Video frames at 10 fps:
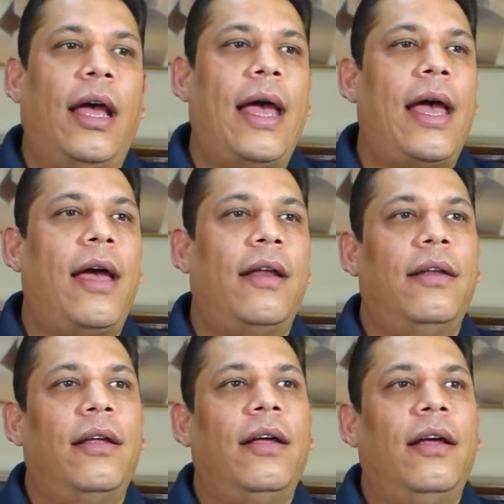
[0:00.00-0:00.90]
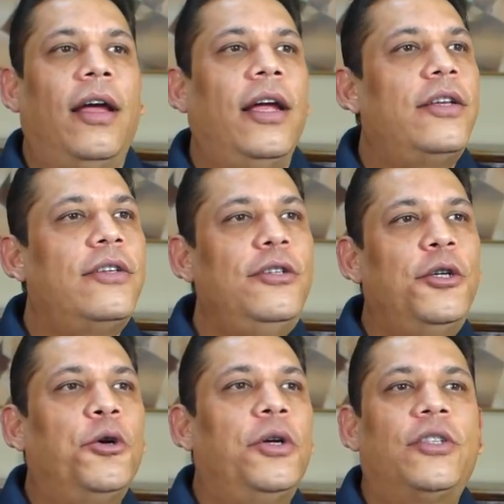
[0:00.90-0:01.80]
and it, you
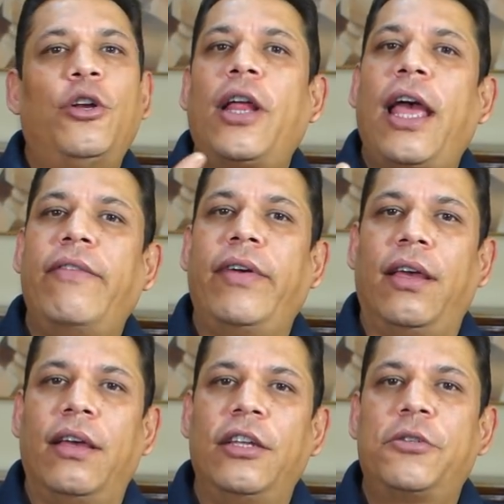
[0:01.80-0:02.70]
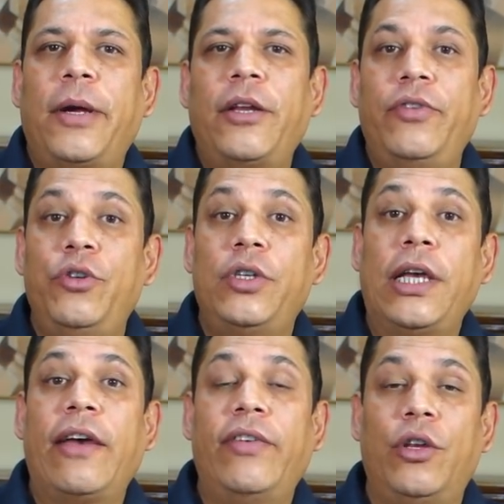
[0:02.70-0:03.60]
know, it's not heavy. In spite of using
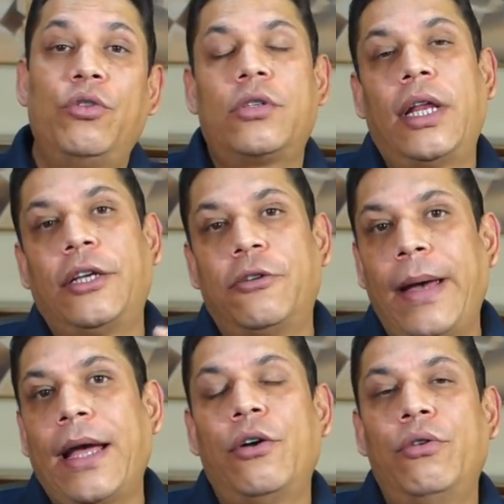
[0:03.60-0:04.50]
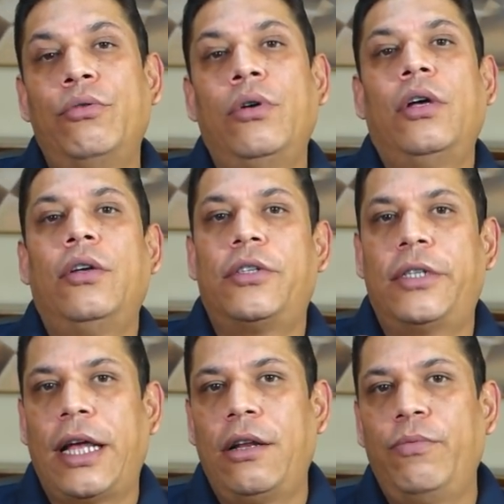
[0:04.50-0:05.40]
heavy notes like tobacco,
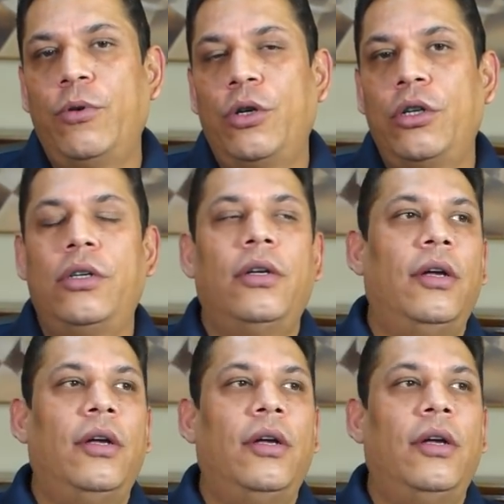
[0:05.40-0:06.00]
sandalwood,